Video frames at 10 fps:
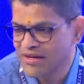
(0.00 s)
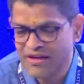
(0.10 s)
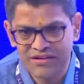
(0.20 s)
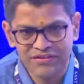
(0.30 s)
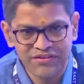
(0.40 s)

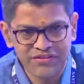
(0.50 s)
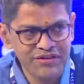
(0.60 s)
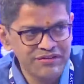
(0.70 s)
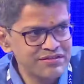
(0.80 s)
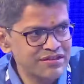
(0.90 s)
a
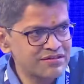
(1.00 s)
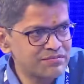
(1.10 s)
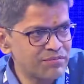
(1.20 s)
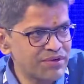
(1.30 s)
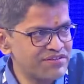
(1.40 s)
session that
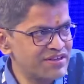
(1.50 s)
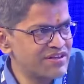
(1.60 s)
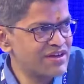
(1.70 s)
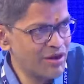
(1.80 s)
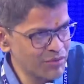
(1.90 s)

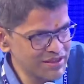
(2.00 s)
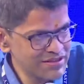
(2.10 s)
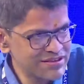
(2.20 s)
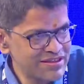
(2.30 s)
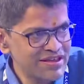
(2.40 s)
preceded ours.